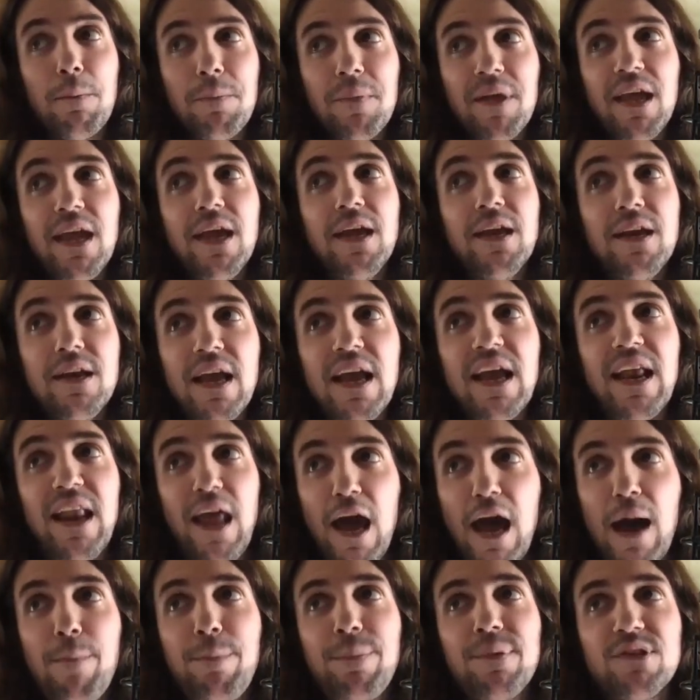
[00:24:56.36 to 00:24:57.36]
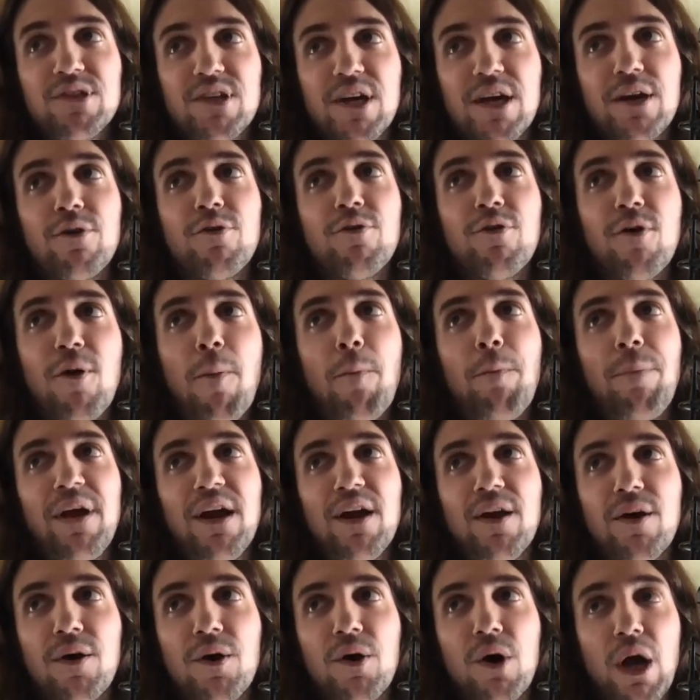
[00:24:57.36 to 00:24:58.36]
It happens at our own
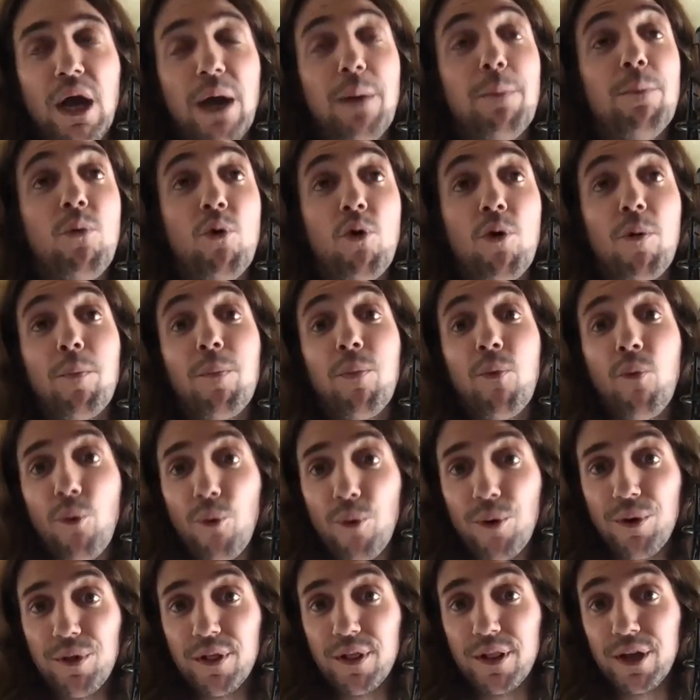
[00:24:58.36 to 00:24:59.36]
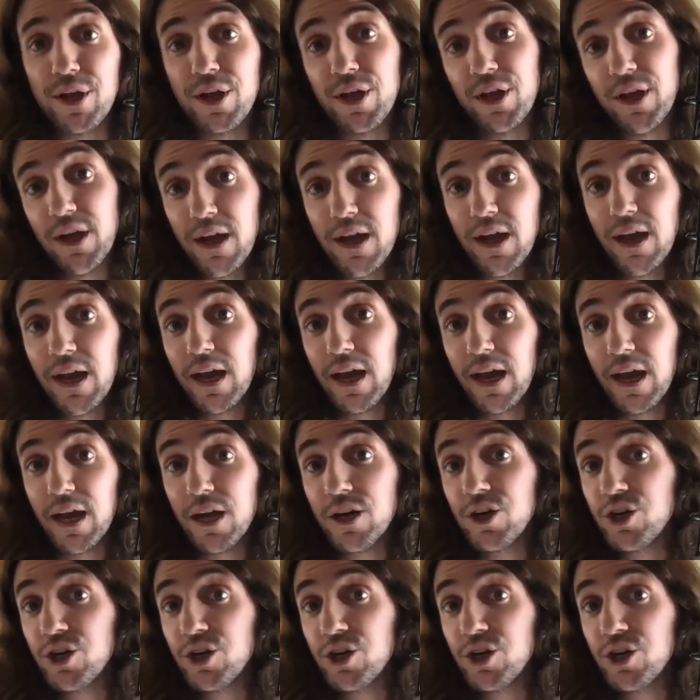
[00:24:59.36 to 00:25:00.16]
peril, and more importantly, it